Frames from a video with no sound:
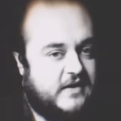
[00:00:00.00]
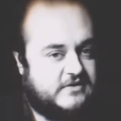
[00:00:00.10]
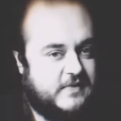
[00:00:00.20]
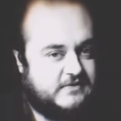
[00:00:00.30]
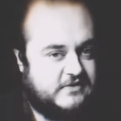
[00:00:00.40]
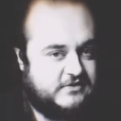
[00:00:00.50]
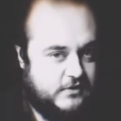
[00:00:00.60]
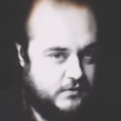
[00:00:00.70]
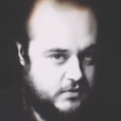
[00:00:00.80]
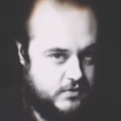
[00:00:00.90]
expect it
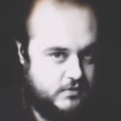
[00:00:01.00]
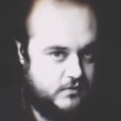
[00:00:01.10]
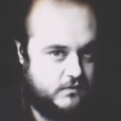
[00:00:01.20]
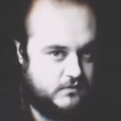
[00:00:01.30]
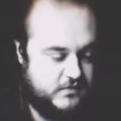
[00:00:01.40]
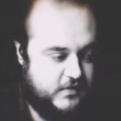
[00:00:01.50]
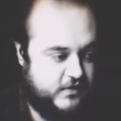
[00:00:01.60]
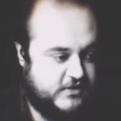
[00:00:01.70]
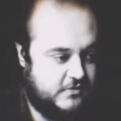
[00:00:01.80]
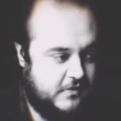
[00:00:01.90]
to be
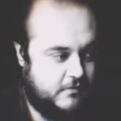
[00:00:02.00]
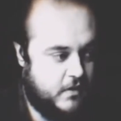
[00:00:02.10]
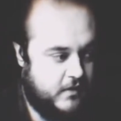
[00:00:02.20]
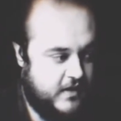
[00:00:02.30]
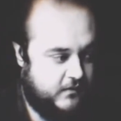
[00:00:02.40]
honest, when we wrote it.